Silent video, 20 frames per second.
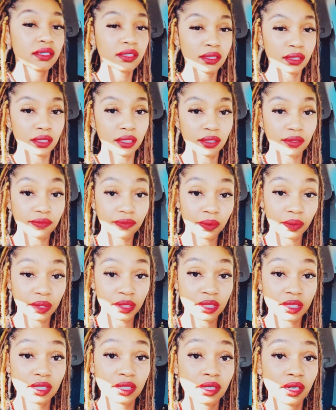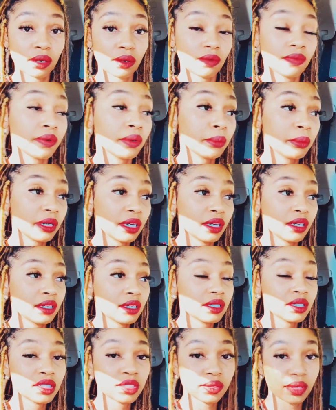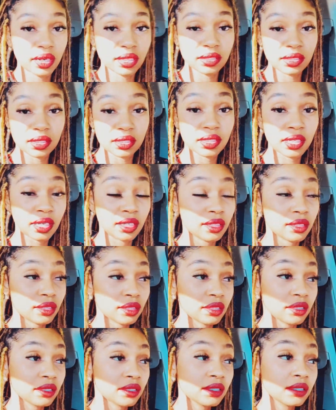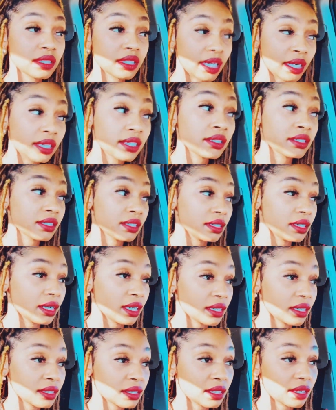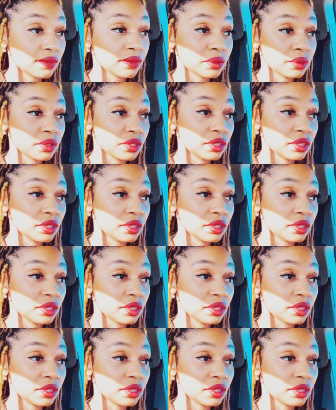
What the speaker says: to look for to know if a man is trying to take it to the next level with